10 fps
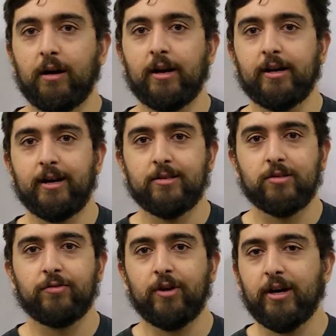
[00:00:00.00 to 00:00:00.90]
Alright guys,
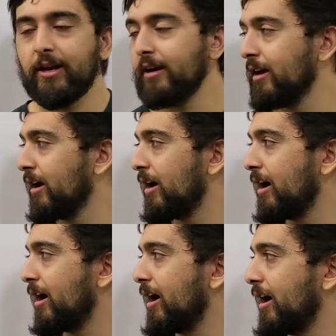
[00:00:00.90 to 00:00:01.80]
it's Friday.
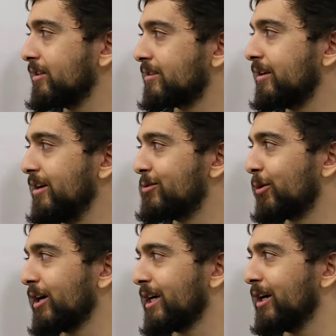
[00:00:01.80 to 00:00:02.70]
Today's
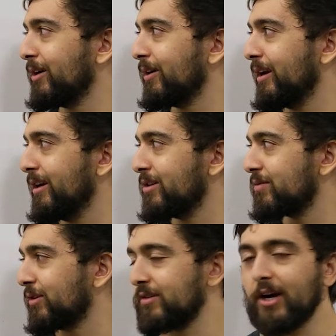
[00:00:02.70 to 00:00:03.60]
workout is
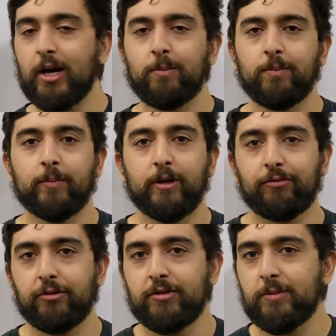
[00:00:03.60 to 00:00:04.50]
for time. You
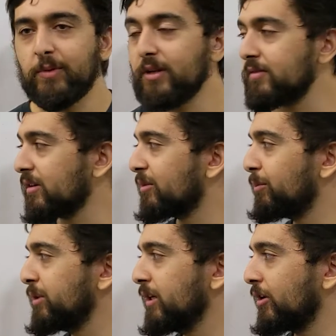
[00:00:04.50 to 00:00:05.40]
have 15 minutes to
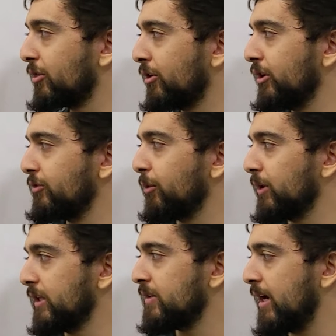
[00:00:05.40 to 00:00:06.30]
complete a
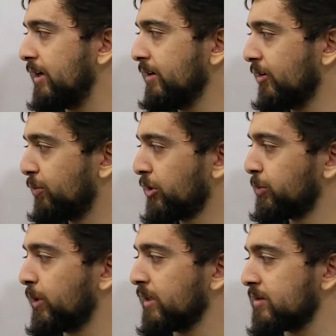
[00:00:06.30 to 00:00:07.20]
30-20-10 of push
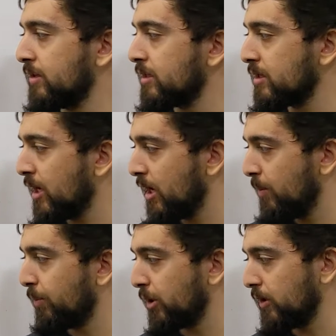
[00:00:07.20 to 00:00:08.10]
presses,
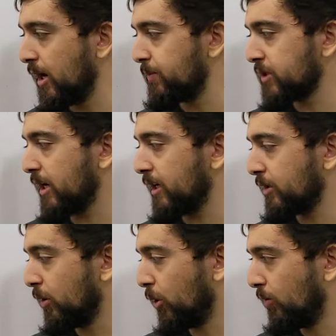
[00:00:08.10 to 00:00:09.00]
pull-ups,
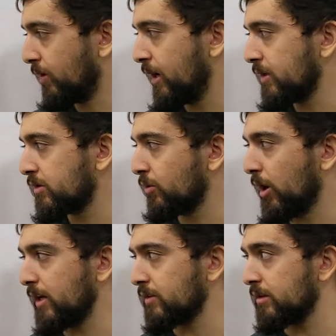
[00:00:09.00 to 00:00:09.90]
and overhead
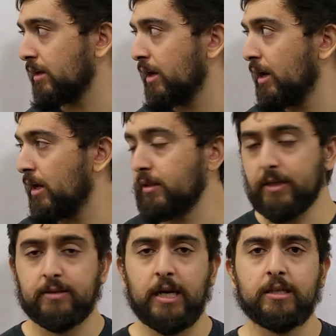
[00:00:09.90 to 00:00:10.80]
squats. The
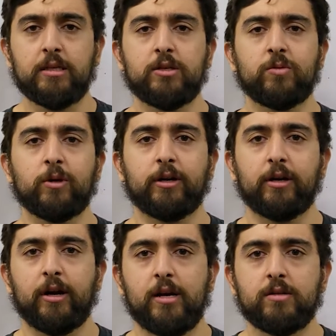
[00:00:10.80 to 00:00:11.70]
intent of this
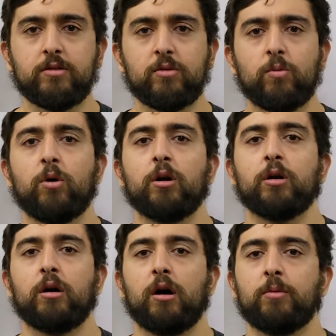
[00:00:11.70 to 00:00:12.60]
workout, guys, is to work
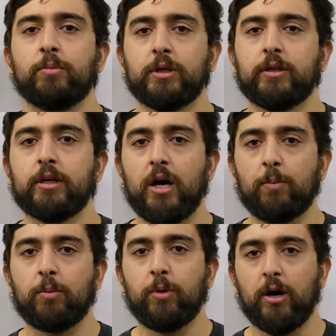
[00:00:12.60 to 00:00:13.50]
on building
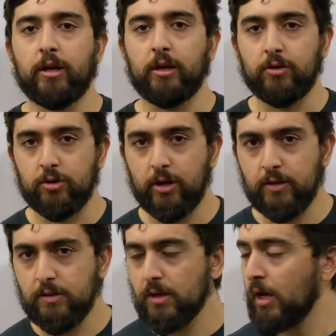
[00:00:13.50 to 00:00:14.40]
upper body
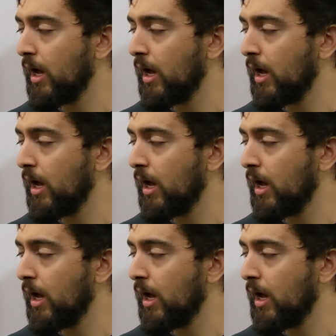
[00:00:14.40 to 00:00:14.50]
endurance.